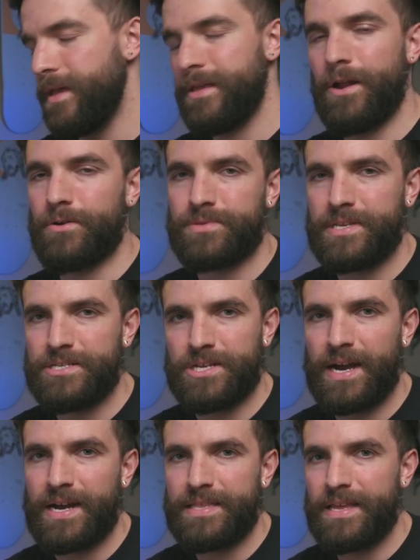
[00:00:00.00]

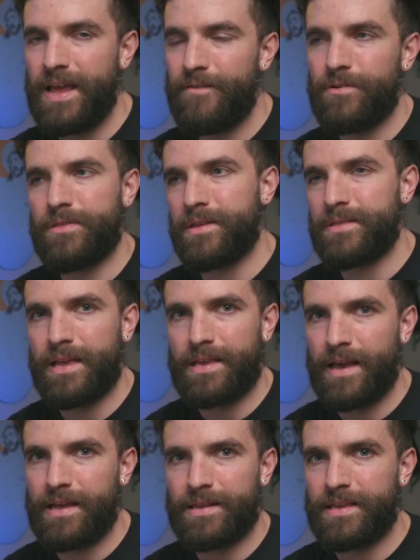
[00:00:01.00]
DJI did everything
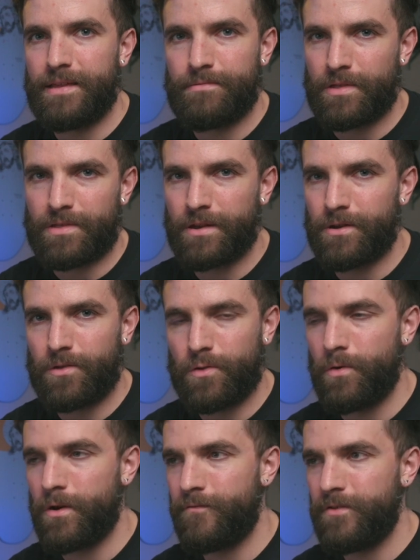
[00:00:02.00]
they can to keep this
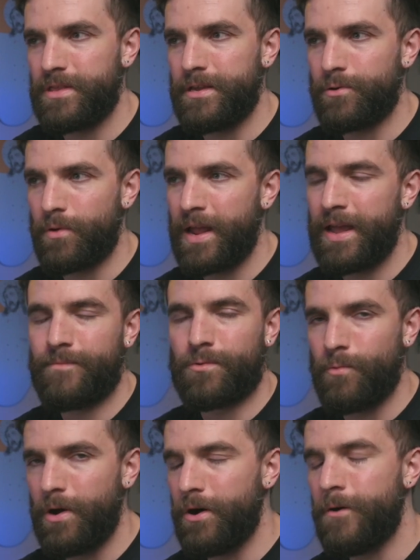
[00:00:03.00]
under 250 grams.